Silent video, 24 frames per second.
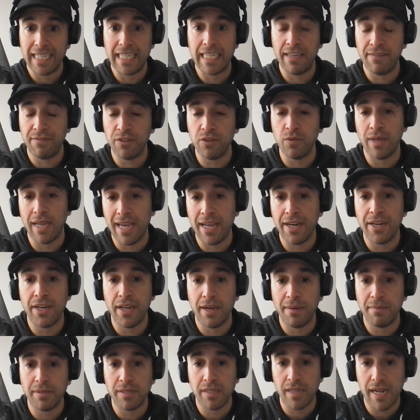If you
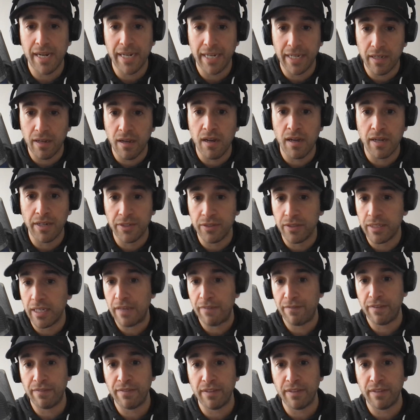end up signing on, you'll get